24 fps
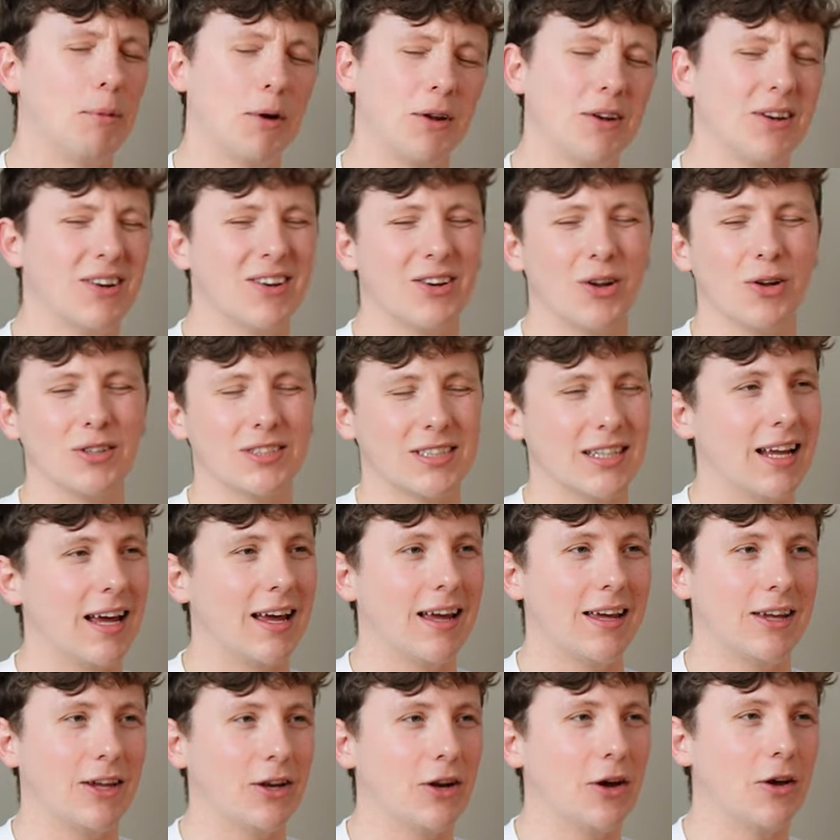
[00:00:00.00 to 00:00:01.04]
but not
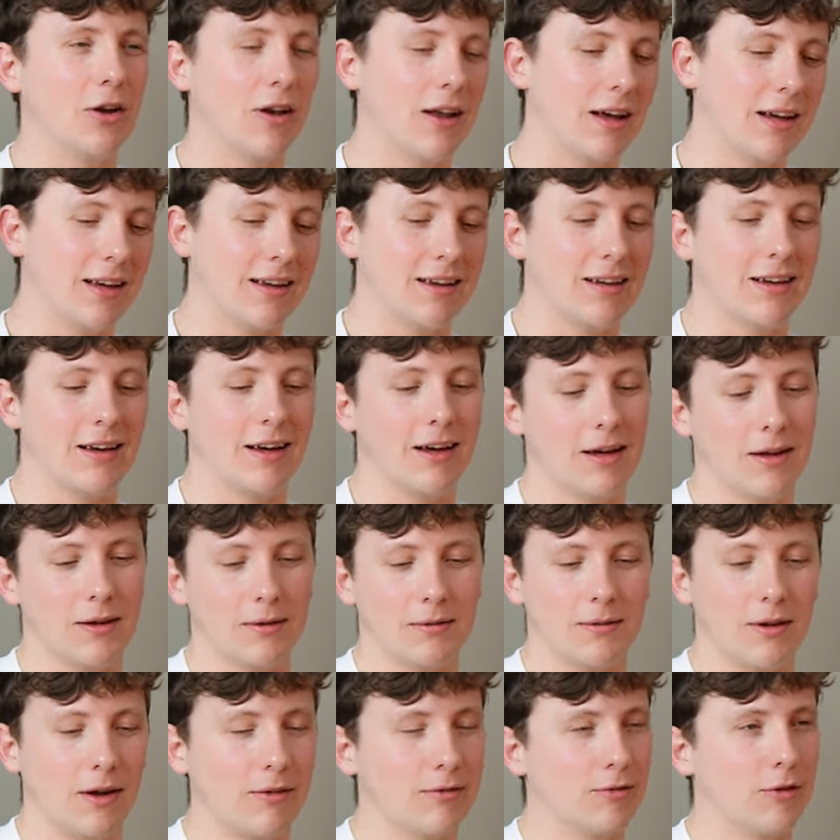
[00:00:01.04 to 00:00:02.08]
today. You know, like
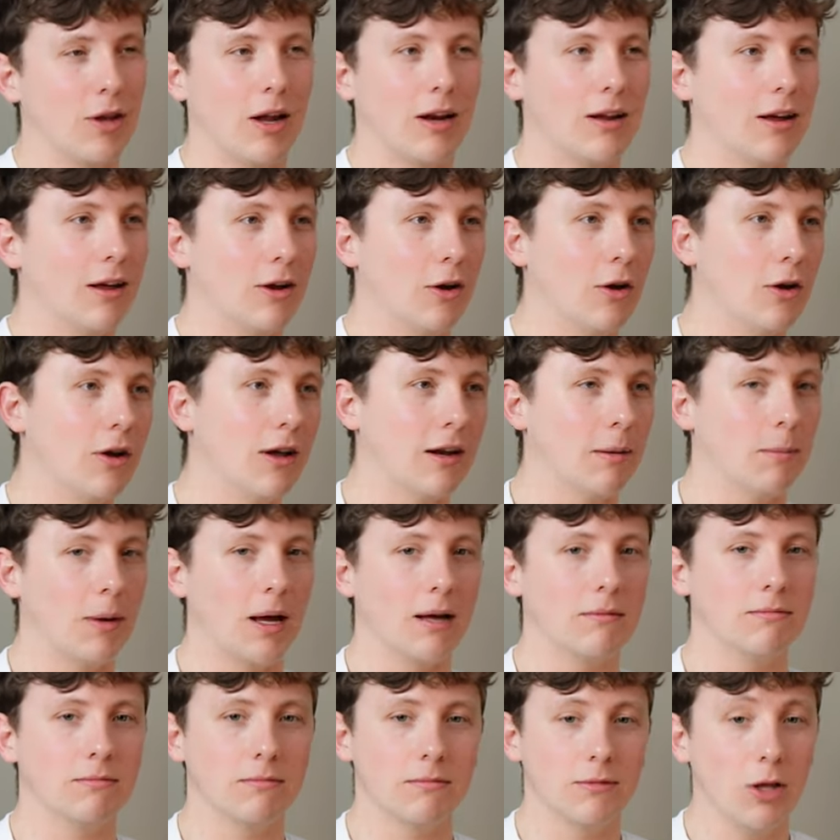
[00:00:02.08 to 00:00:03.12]
I've done it a lot. And I'm
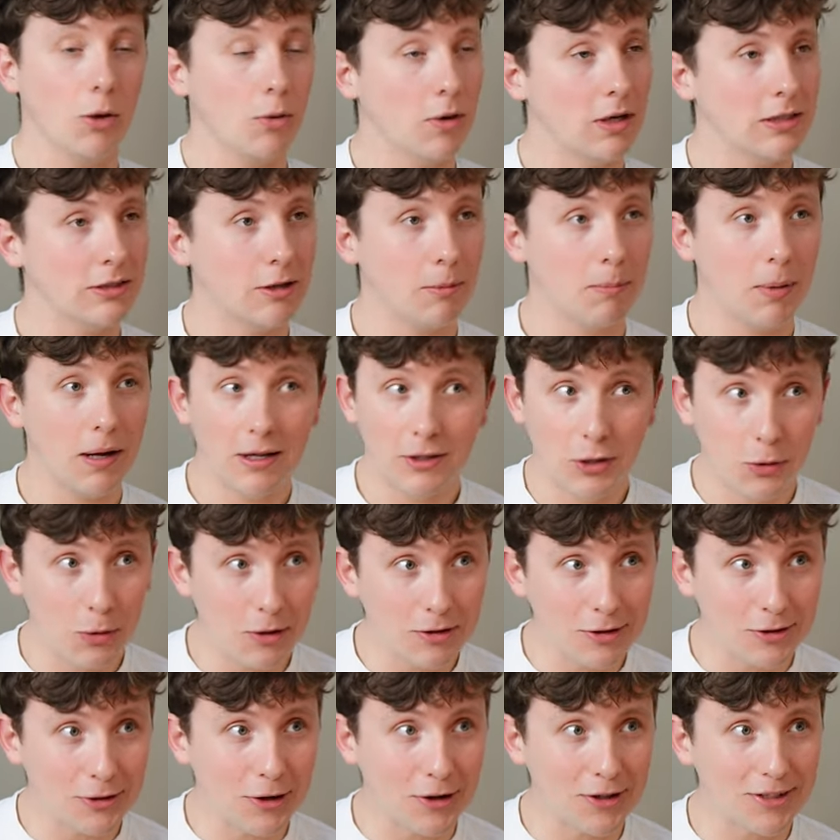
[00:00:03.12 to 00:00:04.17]
like, no worries. I'll pay you
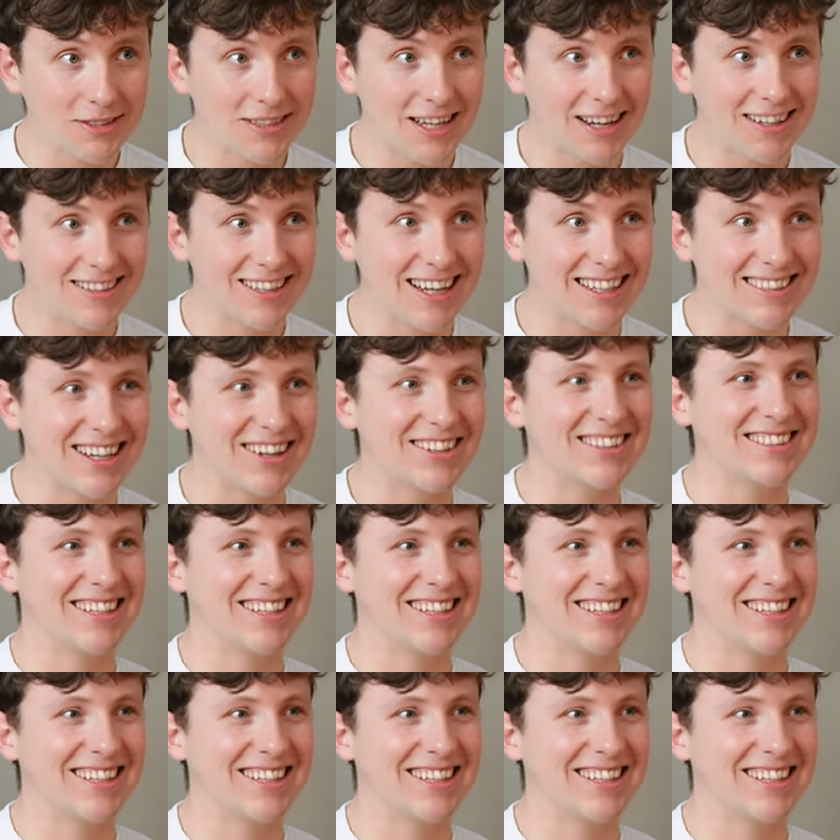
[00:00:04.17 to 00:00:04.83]
$200. How does that sound?